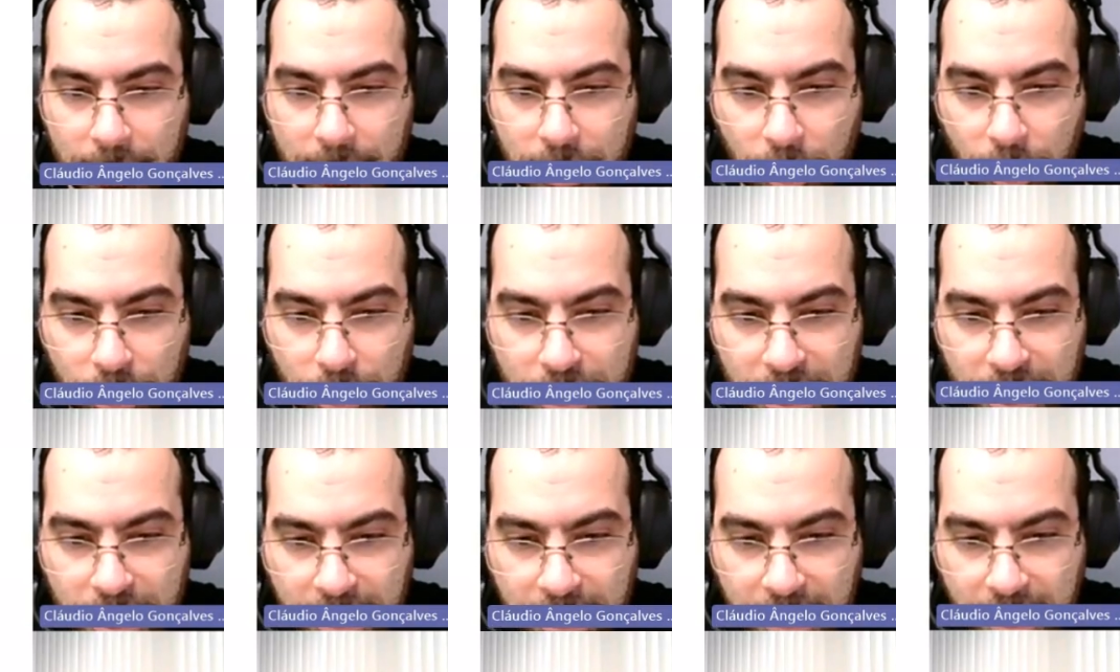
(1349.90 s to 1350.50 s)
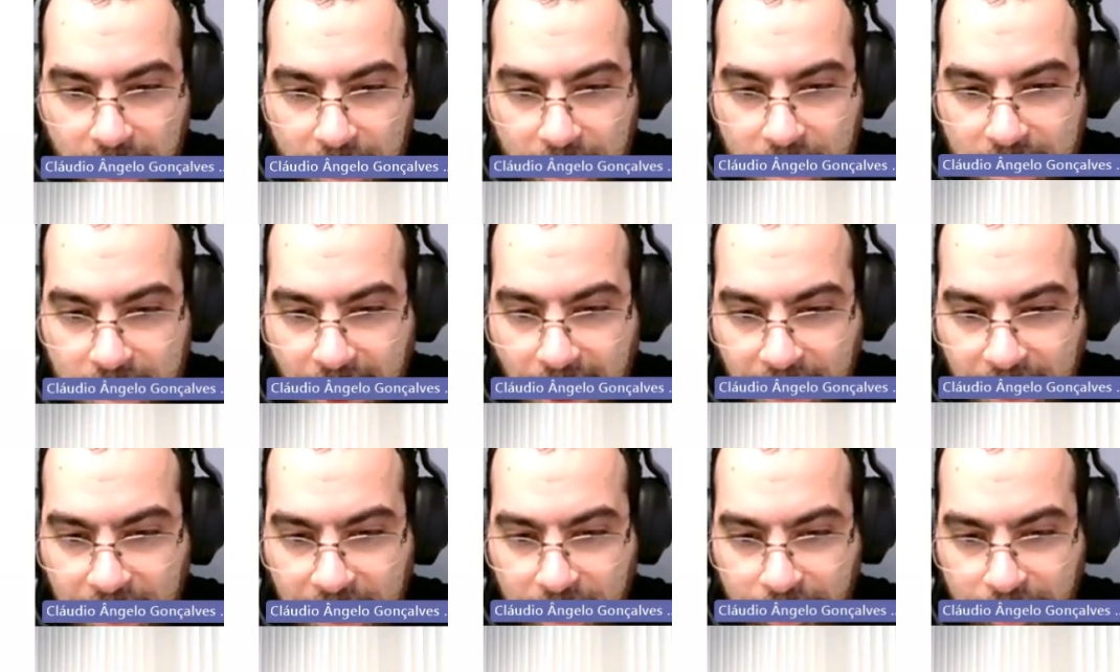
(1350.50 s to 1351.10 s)
So you see they're
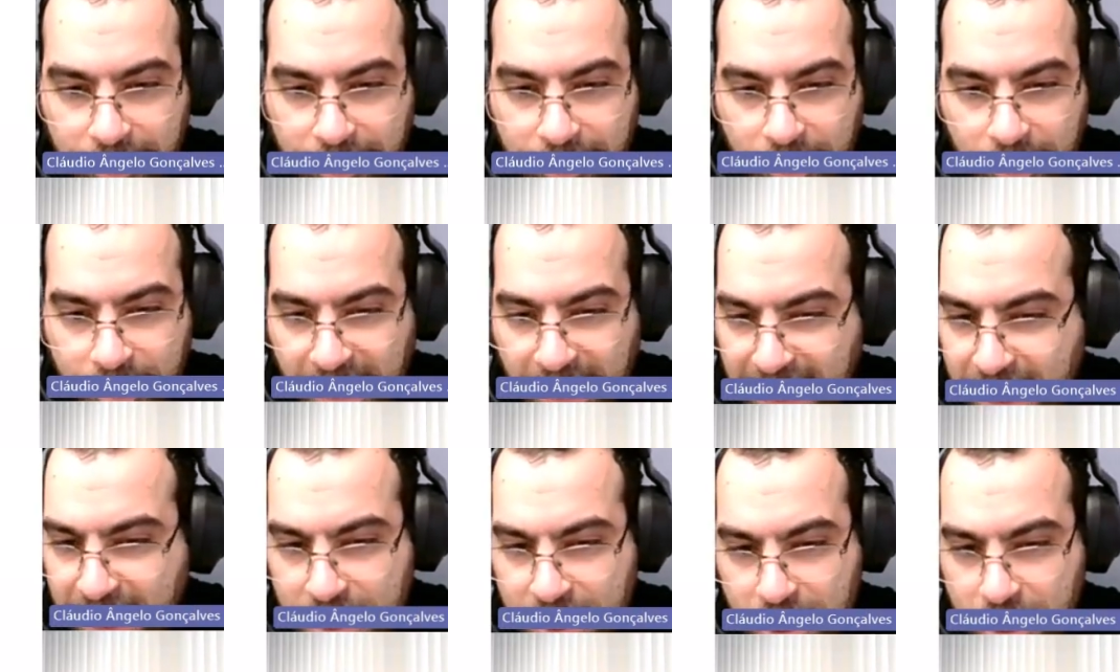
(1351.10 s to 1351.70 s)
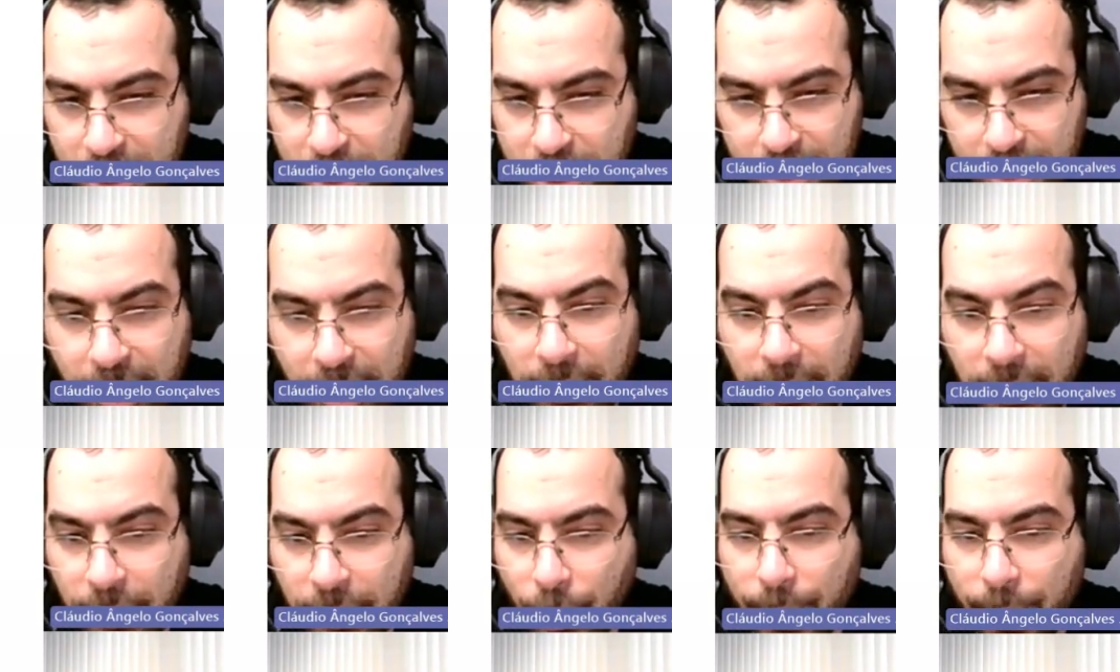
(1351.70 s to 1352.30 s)
slightly different, but that's
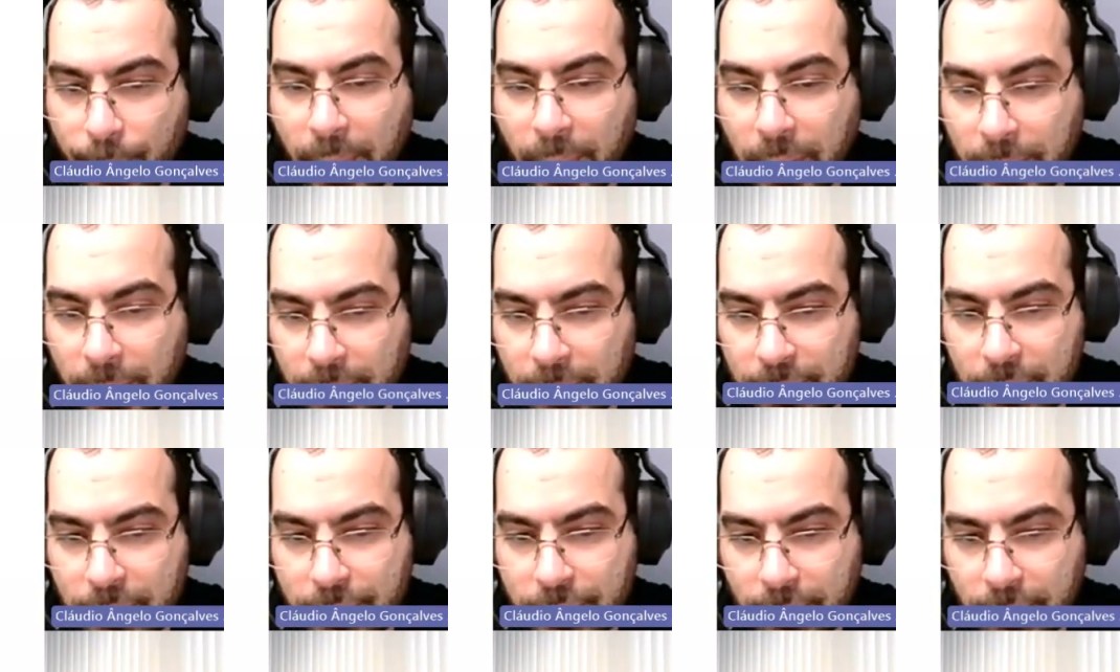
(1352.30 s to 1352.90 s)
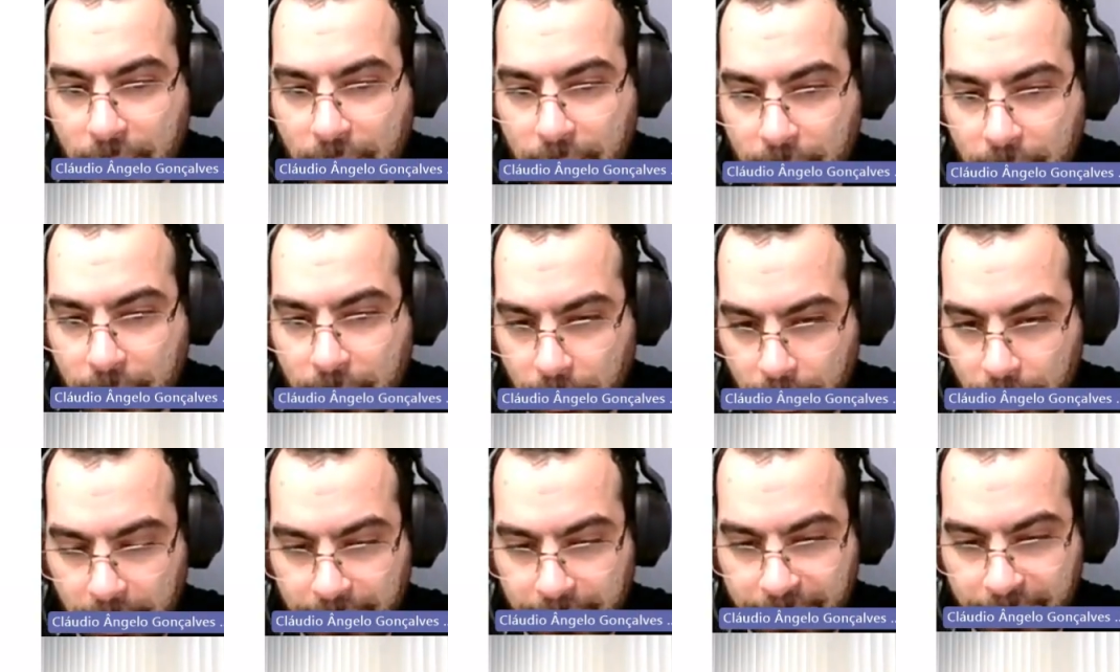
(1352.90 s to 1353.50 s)
still normal. This is still
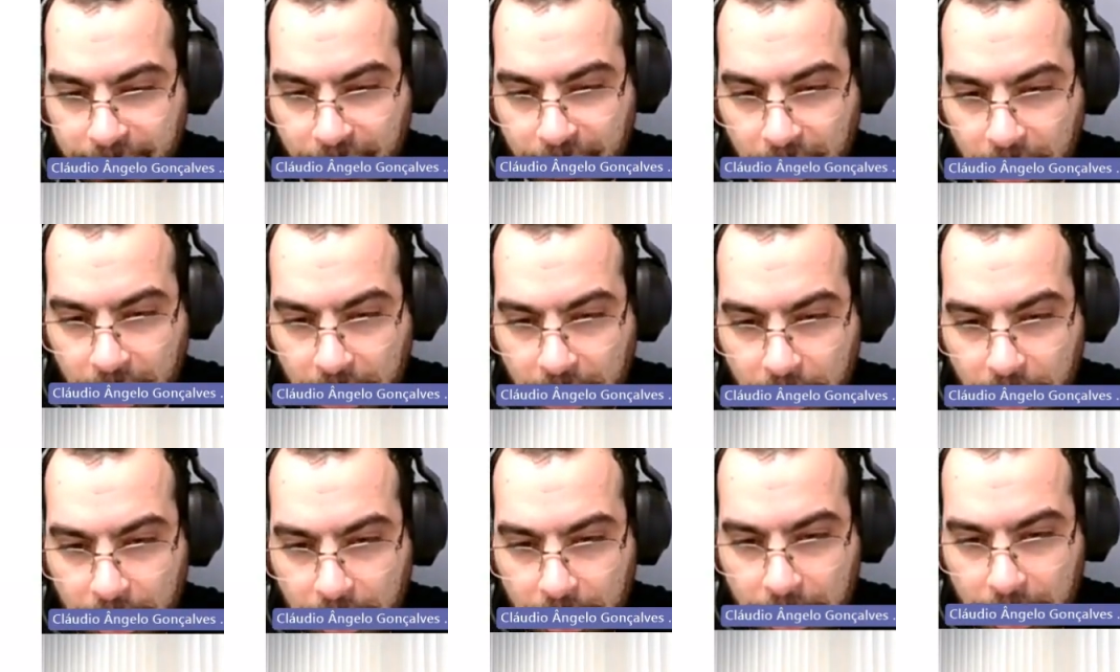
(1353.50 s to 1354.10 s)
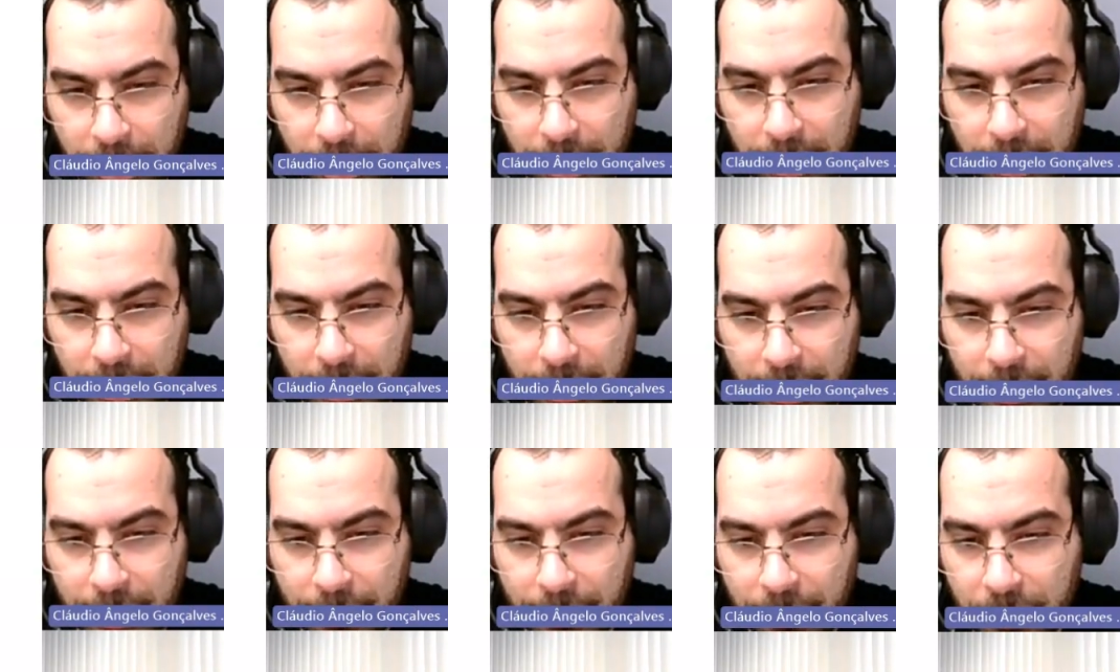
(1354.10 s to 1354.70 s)
totally fine.
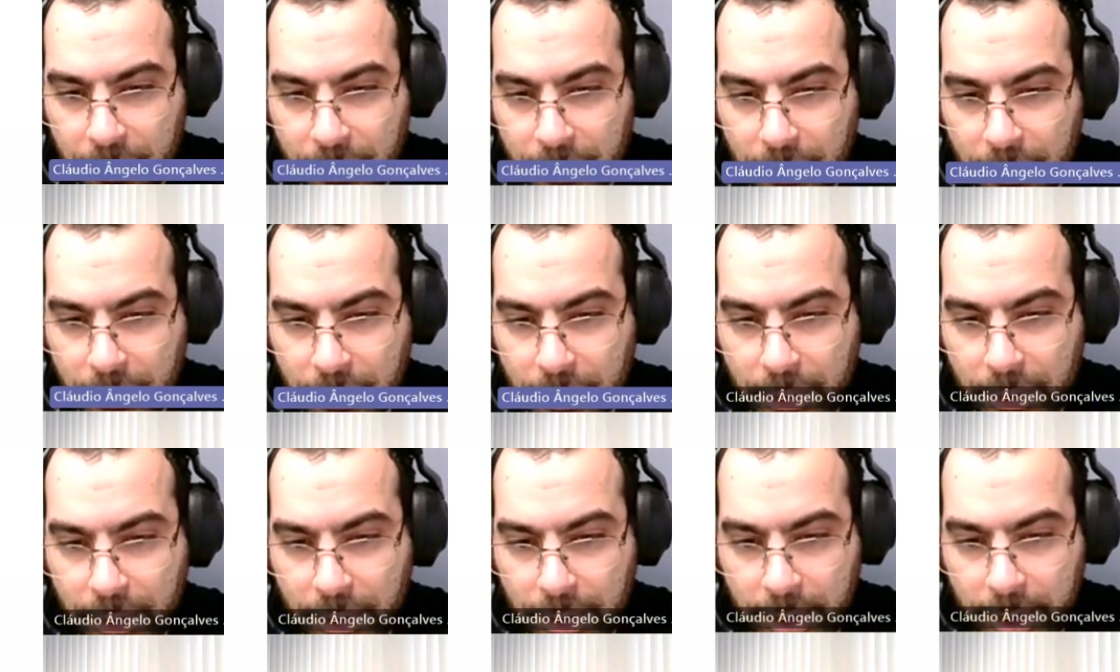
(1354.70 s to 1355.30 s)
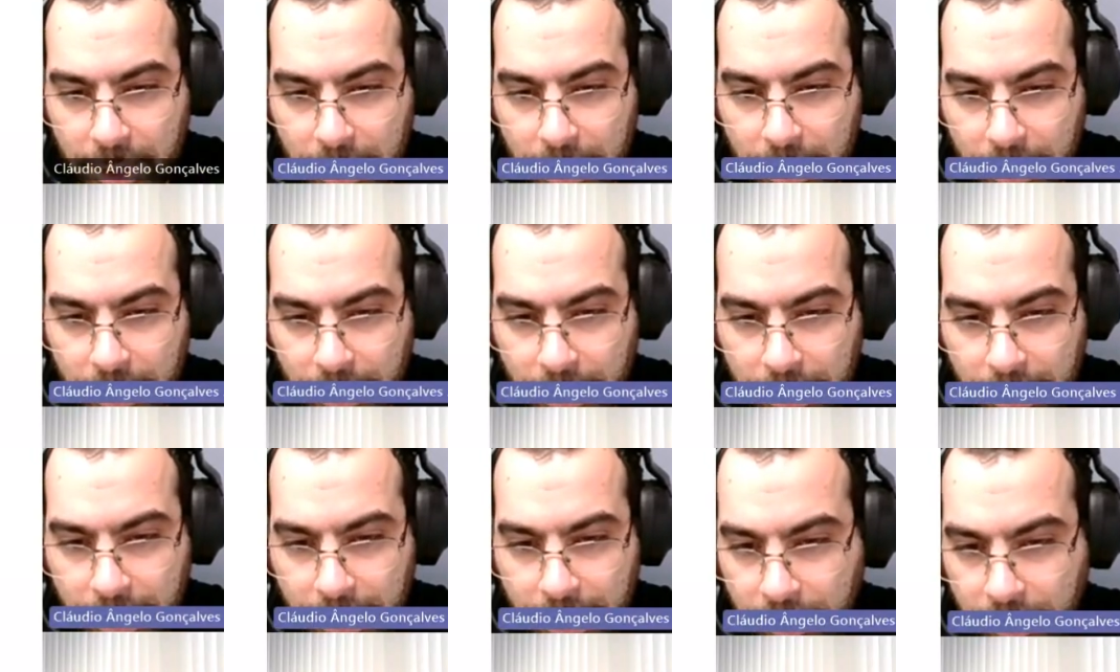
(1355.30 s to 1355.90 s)

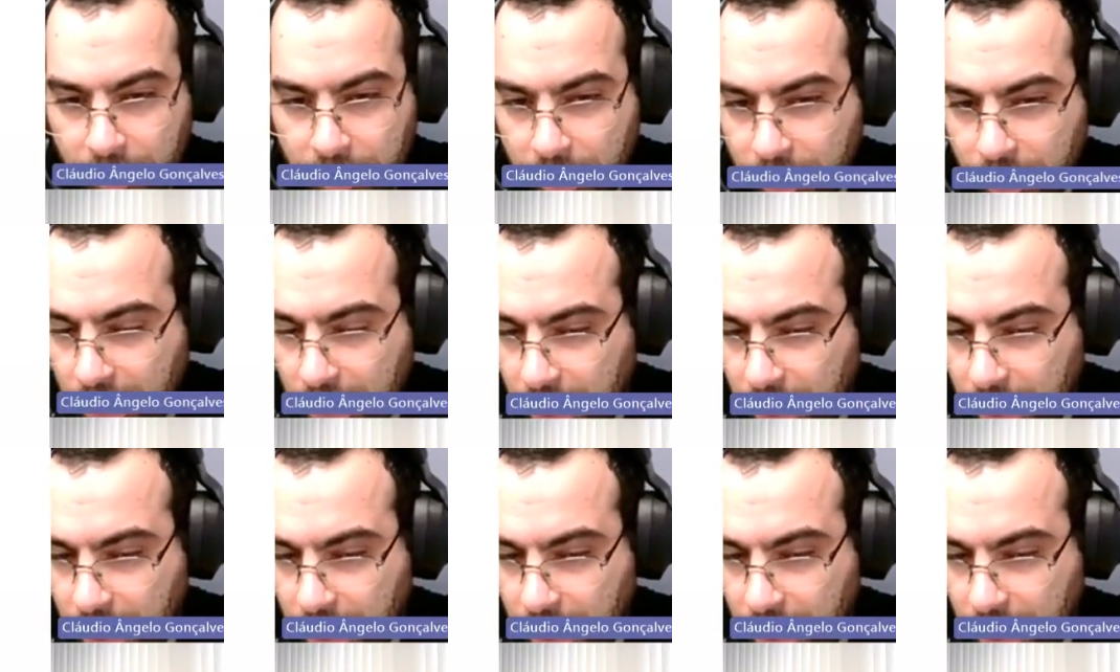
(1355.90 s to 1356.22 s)
And then